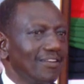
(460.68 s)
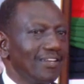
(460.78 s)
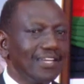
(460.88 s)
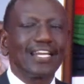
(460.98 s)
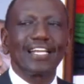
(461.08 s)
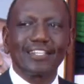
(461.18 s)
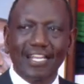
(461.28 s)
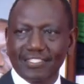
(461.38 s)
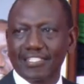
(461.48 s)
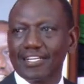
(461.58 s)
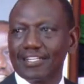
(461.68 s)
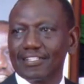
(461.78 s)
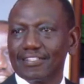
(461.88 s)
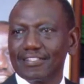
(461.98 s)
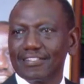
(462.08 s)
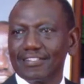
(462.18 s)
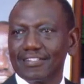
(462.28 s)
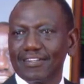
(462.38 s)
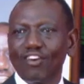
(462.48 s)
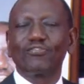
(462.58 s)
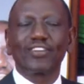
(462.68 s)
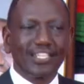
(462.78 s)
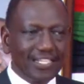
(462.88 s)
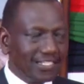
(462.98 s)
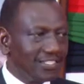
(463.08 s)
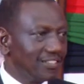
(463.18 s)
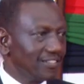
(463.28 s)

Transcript: in Atlanta of Kenyans.